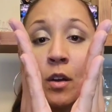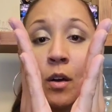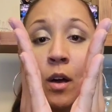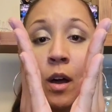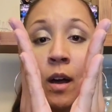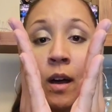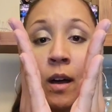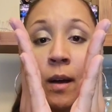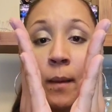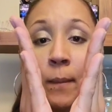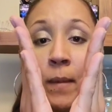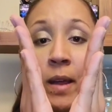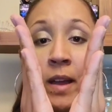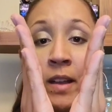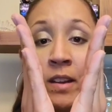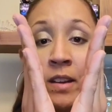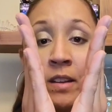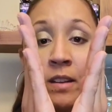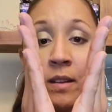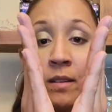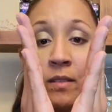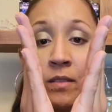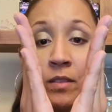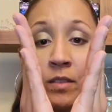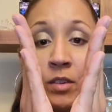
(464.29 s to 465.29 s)

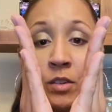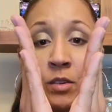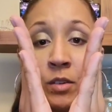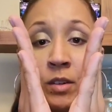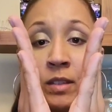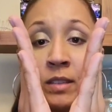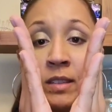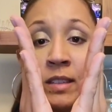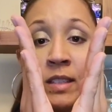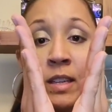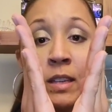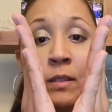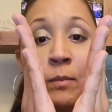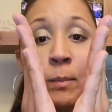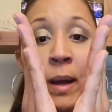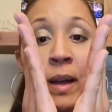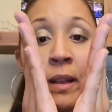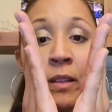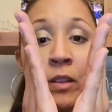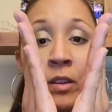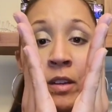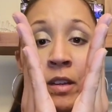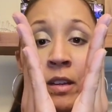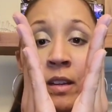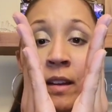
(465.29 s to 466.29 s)
And you can see it by
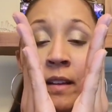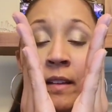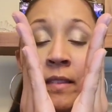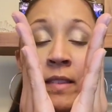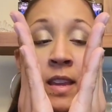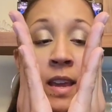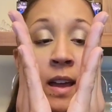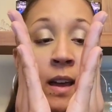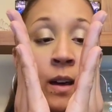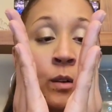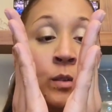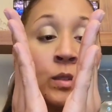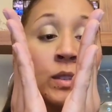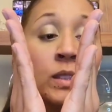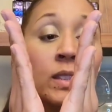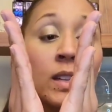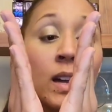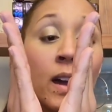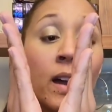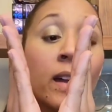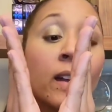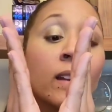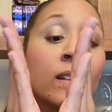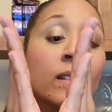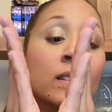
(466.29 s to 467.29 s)
looking at the
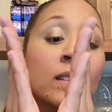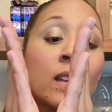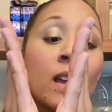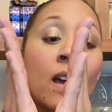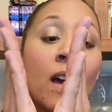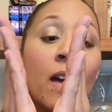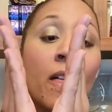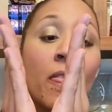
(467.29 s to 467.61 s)
outsides